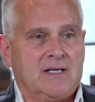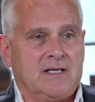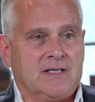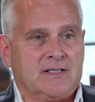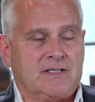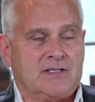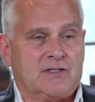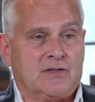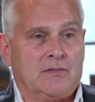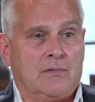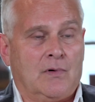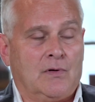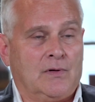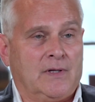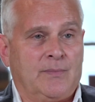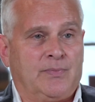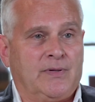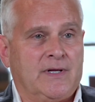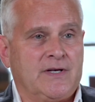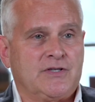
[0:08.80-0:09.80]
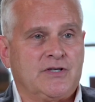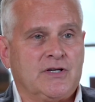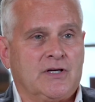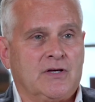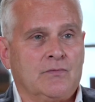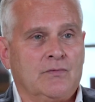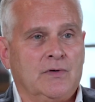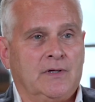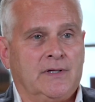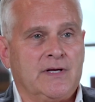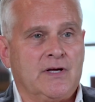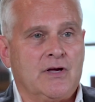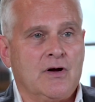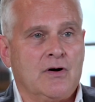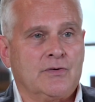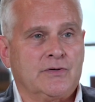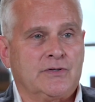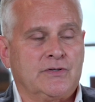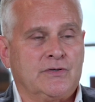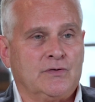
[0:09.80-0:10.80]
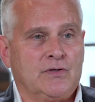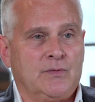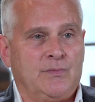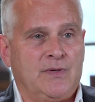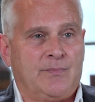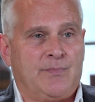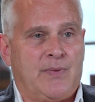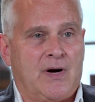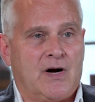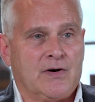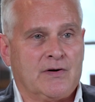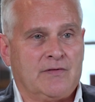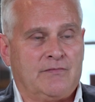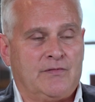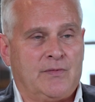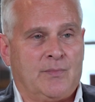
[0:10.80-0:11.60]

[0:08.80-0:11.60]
it's the only place you can really go to be part of the